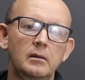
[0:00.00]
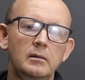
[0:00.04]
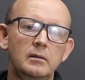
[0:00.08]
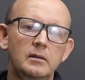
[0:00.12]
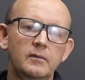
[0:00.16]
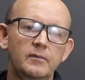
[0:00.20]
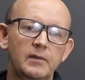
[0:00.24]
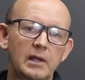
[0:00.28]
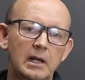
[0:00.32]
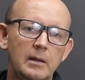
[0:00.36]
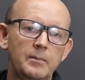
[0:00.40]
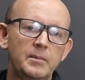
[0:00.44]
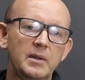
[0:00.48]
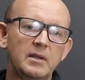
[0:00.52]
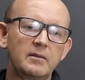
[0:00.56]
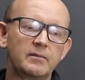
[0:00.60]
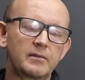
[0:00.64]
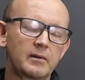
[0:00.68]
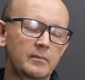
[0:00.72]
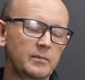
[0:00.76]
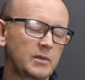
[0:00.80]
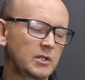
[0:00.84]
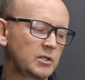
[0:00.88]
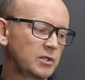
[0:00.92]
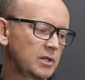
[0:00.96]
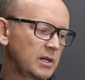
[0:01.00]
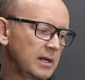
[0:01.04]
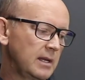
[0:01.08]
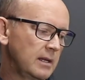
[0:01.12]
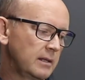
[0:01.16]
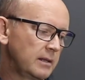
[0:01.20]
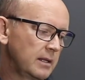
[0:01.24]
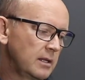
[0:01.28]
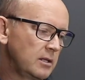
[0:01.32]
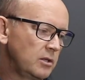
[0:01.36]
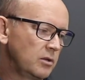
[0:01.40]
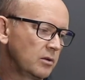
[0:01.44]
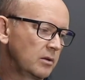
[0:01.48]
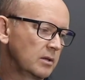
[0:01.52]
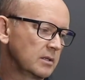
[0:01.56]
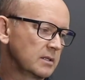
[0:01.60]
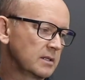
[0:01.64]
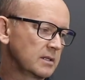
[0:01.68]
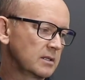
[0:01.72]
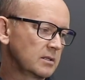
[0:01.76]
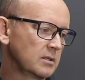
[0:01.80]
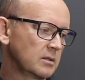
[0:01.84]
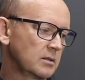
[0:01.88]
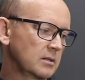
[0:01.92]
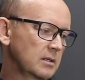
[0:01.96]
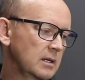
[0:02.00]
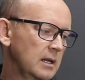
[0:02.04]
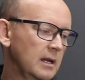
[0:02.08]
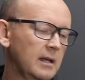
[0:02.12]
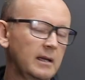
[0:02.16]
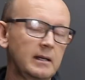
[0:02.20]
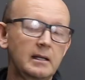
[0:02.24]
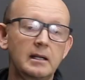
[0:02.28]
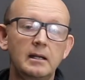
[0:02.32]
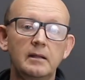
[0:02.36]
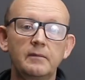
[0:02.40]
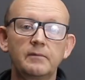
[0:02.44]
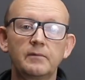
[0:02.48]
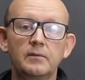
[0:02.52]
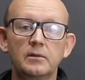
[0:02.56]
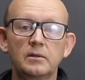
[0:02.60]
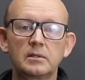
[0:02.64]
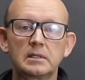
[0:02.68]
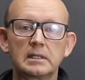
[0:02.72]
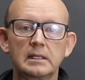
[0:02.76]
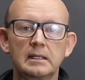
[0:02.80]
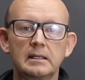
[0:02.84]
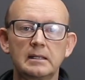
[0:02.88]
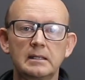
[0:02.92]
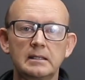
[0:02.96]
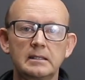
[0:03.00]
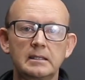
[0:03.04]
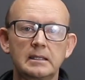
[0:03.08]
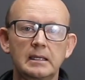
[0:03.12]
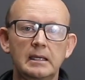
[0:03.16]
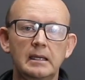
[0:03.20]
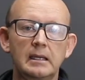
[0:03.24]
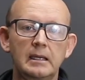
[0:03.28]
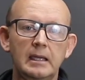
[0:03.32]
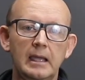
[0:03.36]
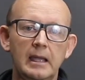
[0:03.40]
developing from the tree, and then you can start lightly fertilizing